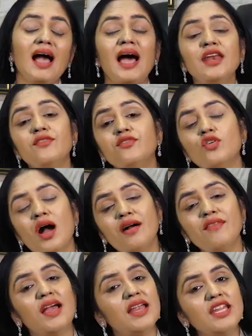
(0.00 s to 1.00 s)
And if you
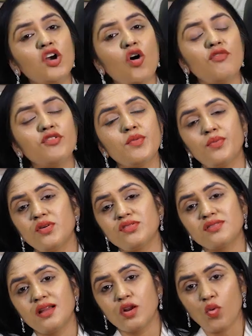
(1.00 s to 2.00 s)
have any of your
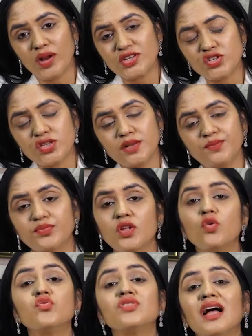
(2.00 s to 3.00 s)
personal question
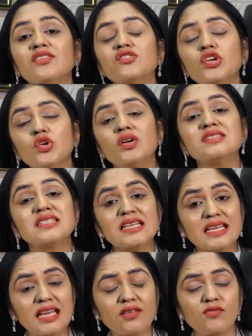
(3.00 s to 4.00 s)
whose answer you are
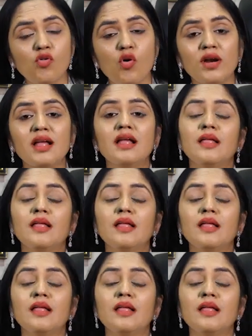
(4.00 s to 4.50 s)
seeking for,